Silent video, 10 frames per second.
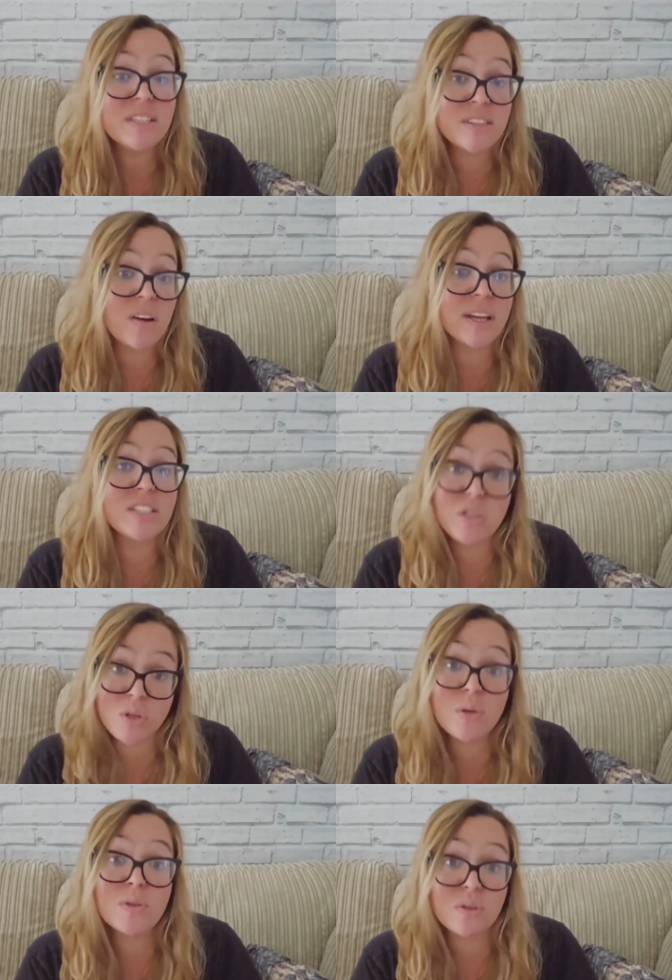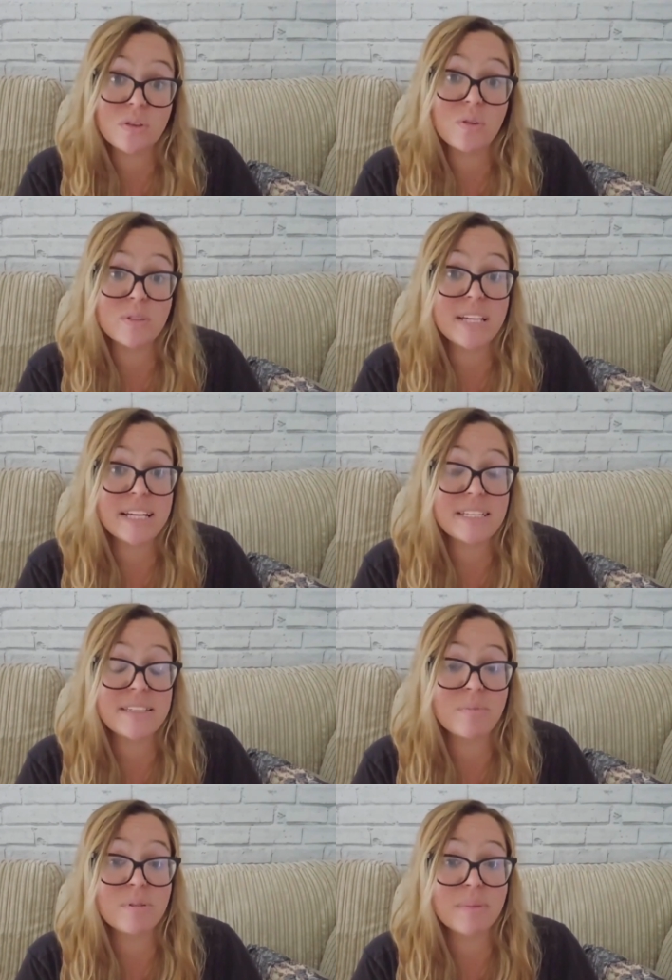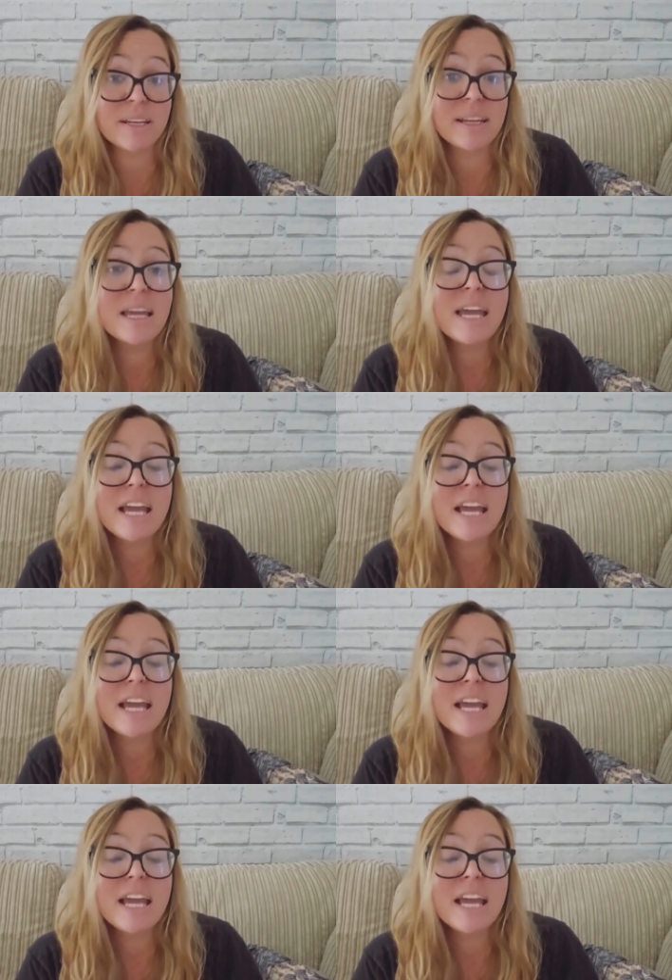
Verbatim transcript: decide to use the Cortexi supplement,